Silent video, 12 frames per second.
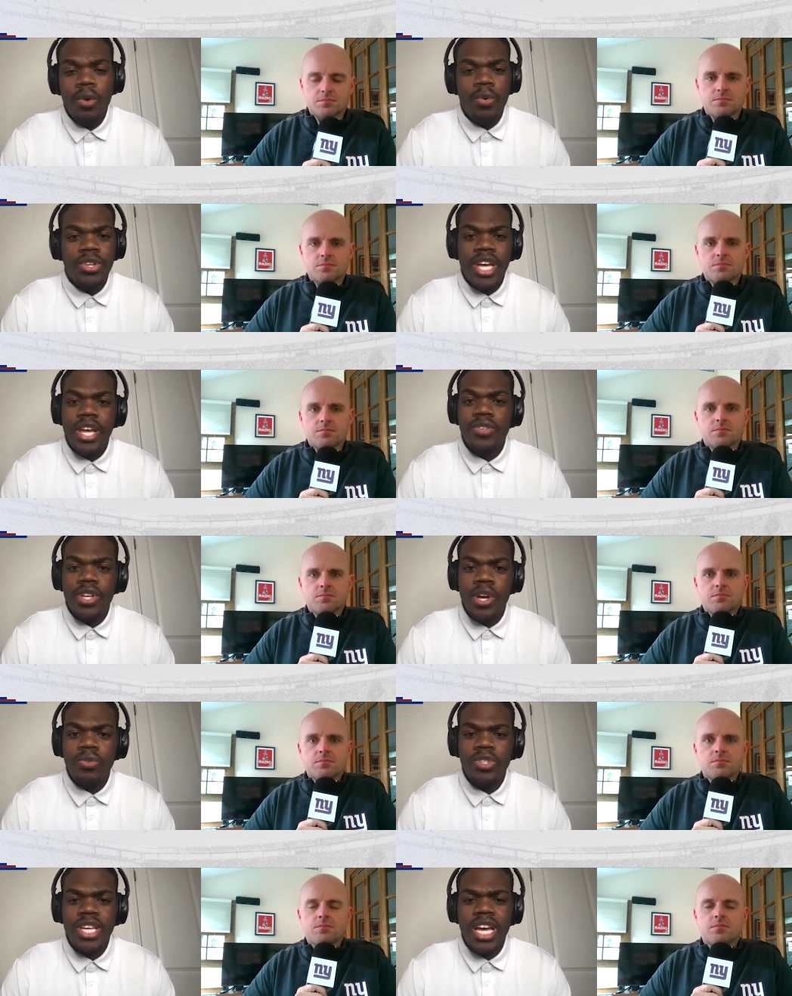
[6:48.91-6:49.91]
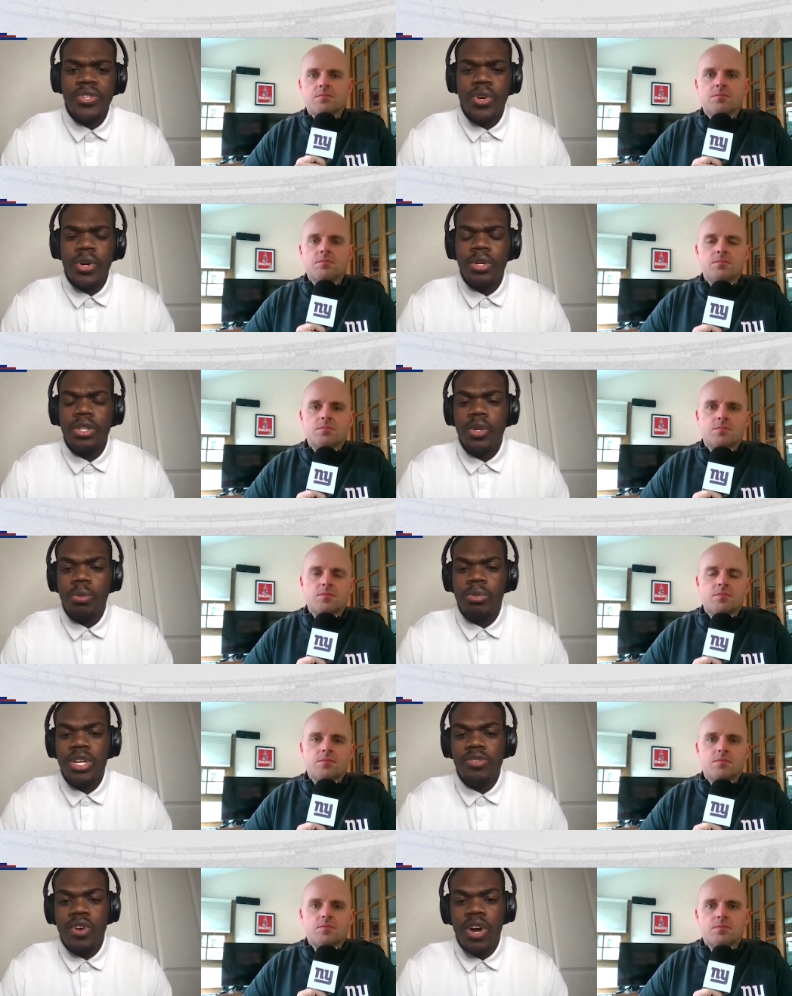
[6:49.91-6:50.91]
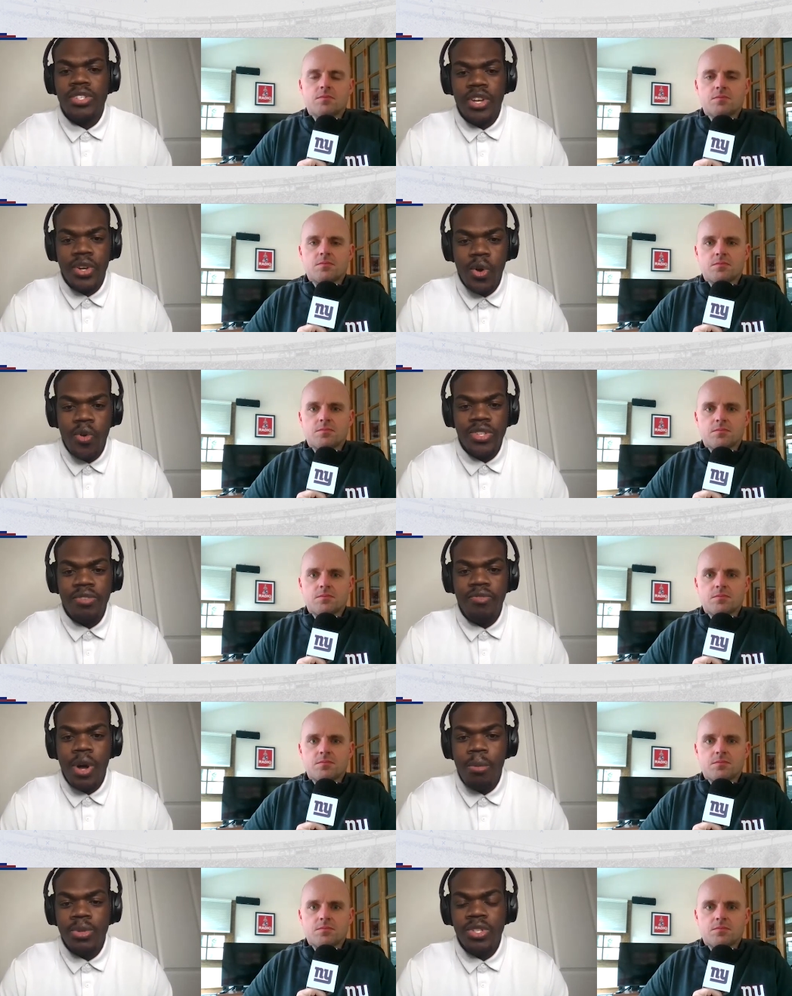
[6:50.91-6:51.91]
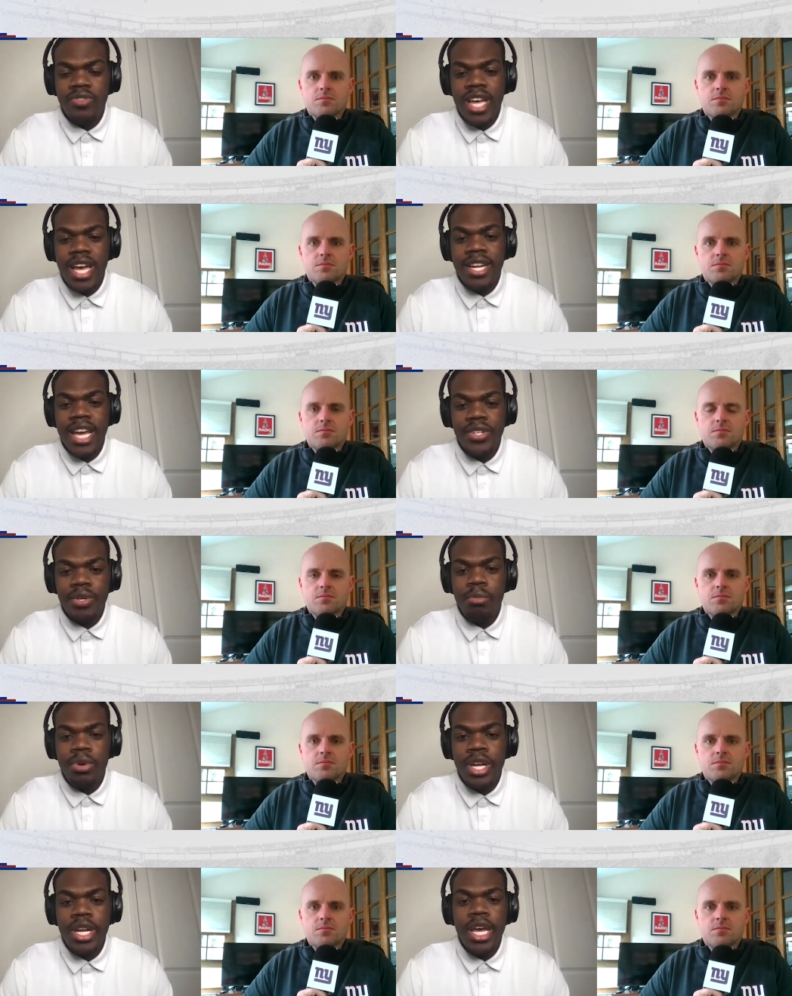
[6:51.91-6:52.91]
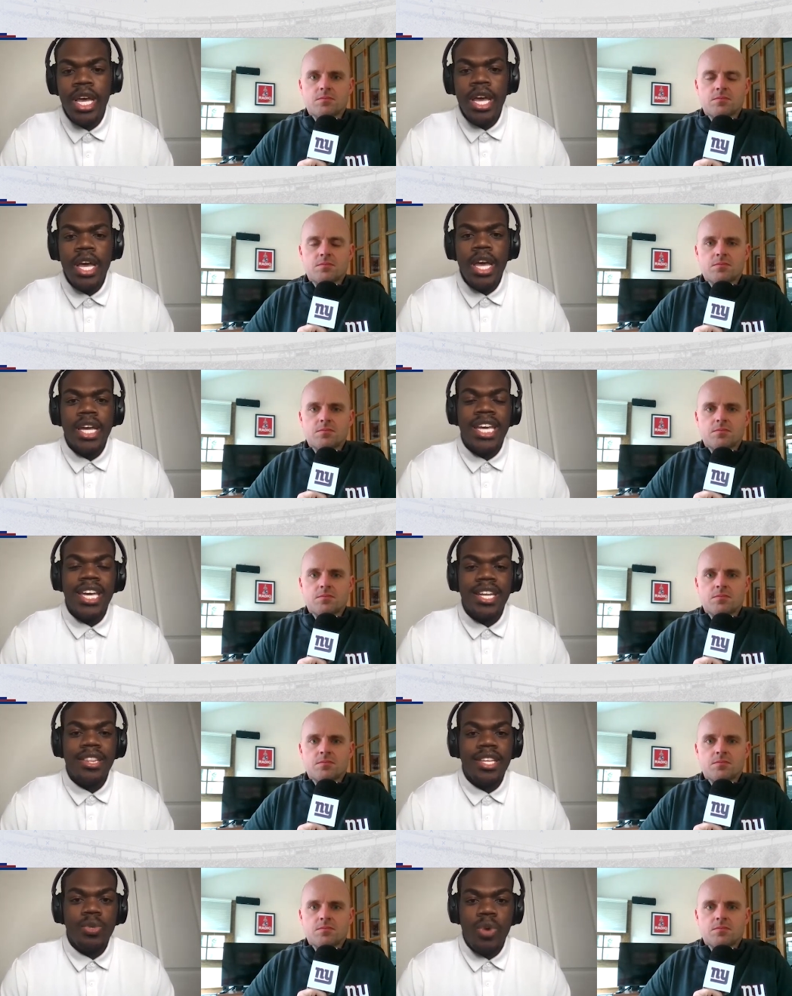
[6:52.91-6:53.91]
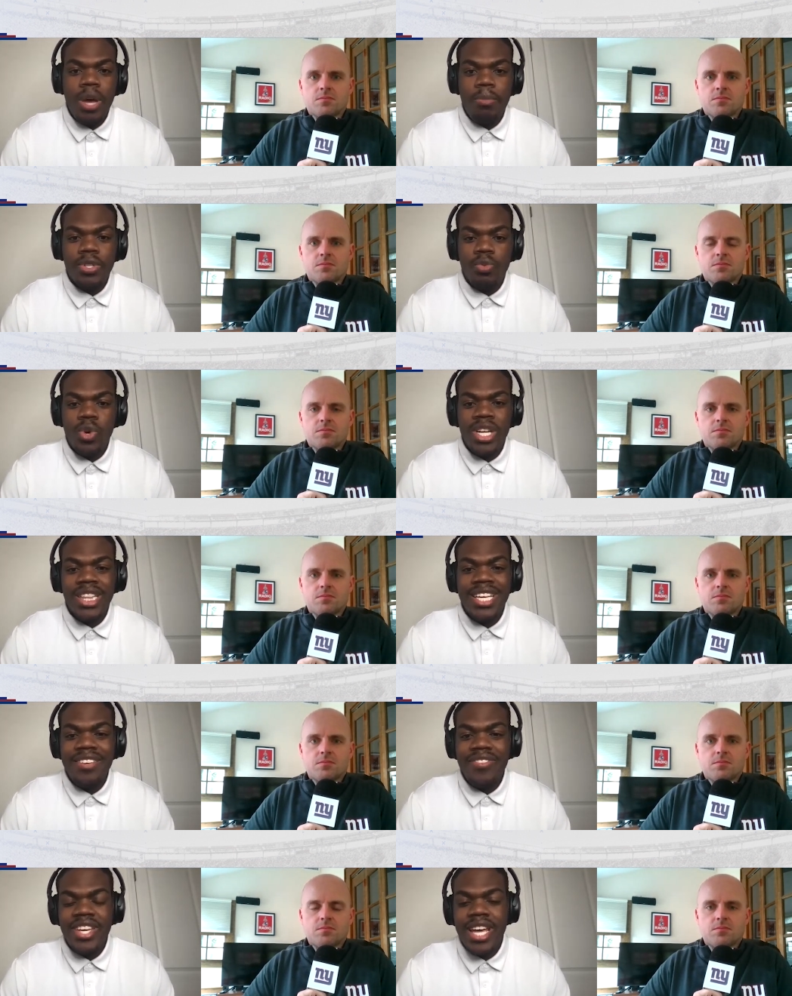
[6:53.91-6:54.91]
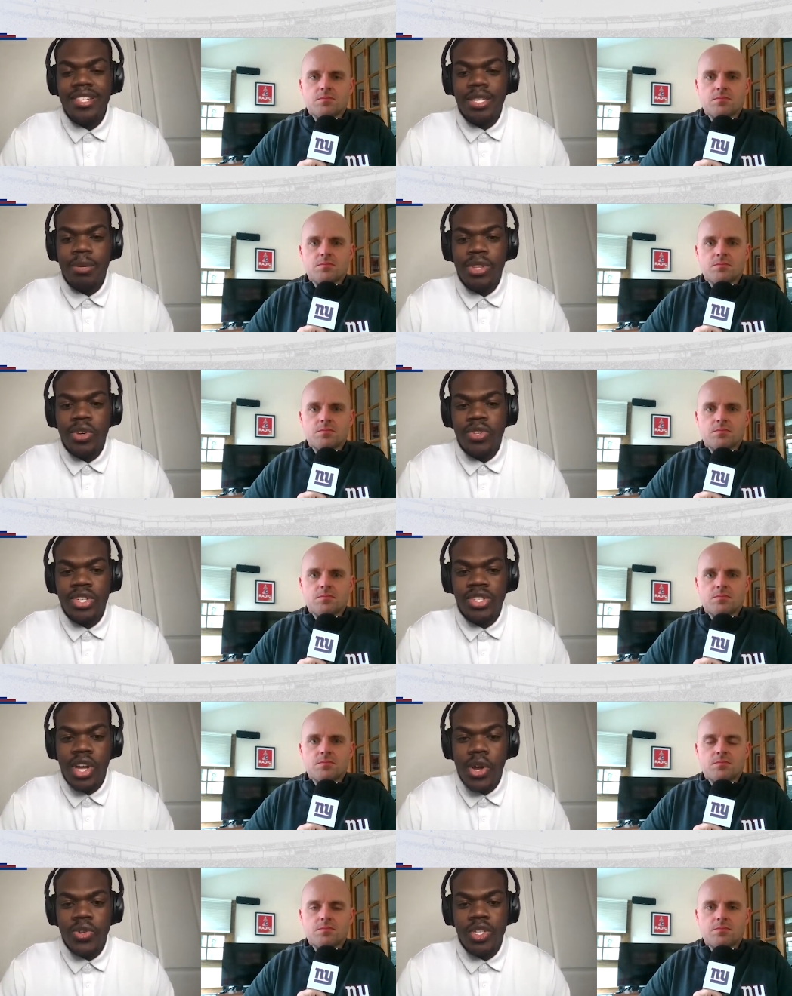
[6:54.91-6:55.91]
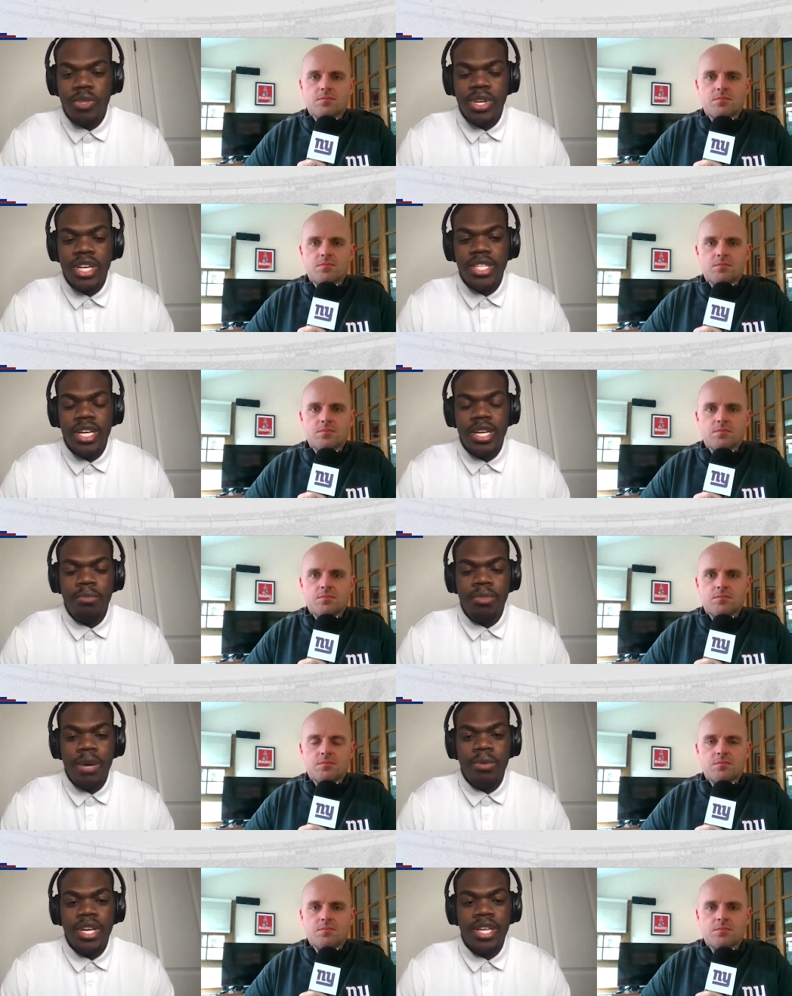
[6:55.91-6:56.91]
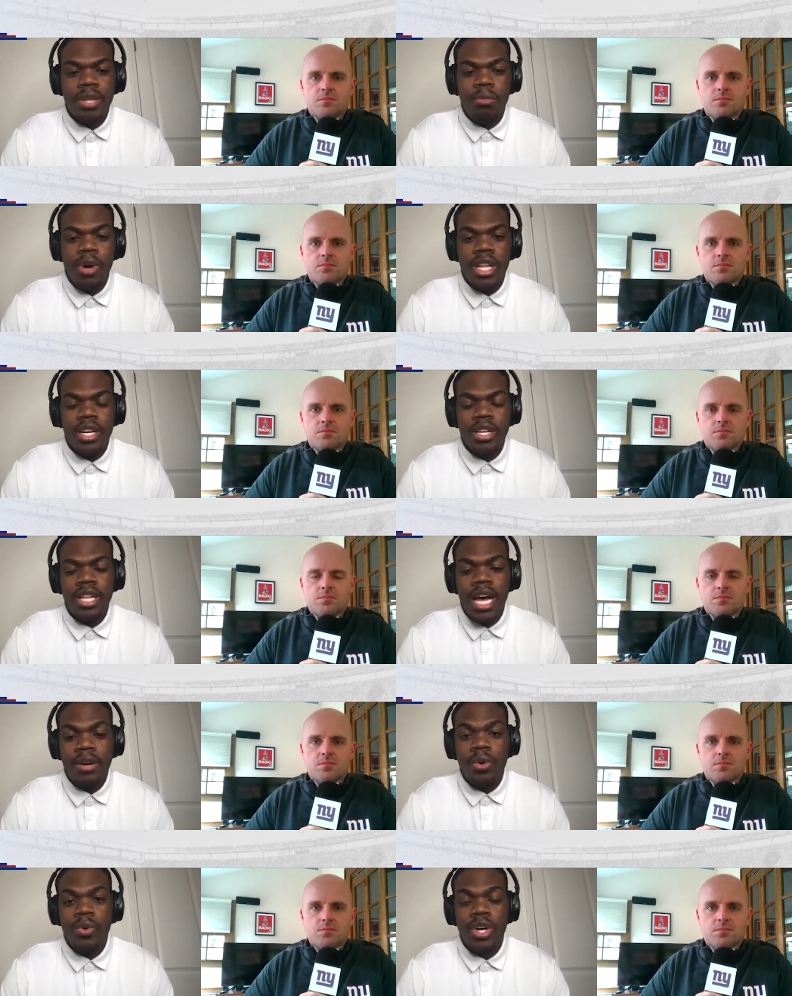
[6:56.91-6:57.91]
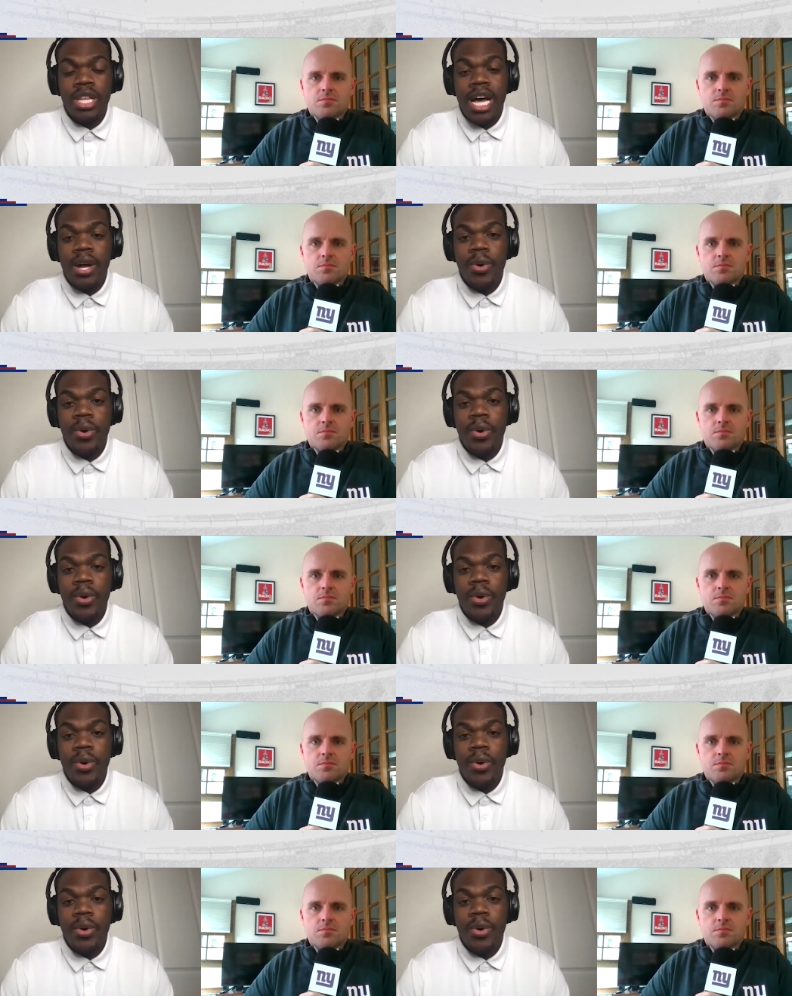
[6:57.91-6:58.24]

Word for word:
Speaker 1: with Daniel Jones, he has struggled a little bit as far as turnovers and fumbles of that nature, but getting these weapons will alleviate some of those concerns just because he's going to be able to get the ball out a lot a lot